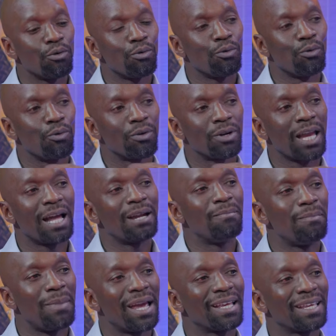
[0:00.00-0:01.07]
You
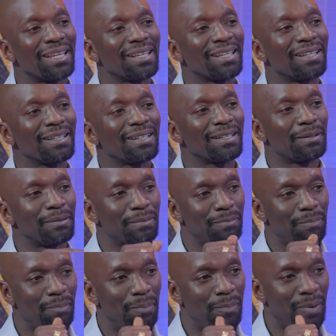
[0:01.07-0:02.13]
can make
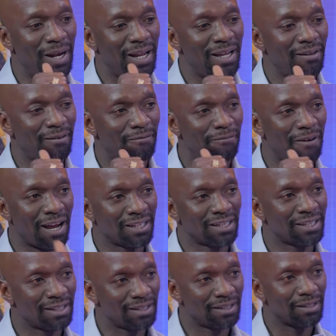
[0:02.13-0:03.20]
play
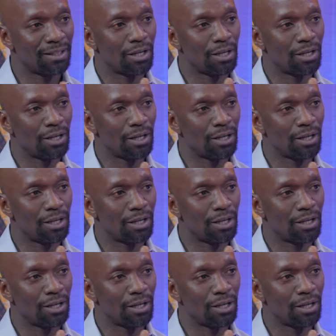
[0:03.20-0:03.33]
fast,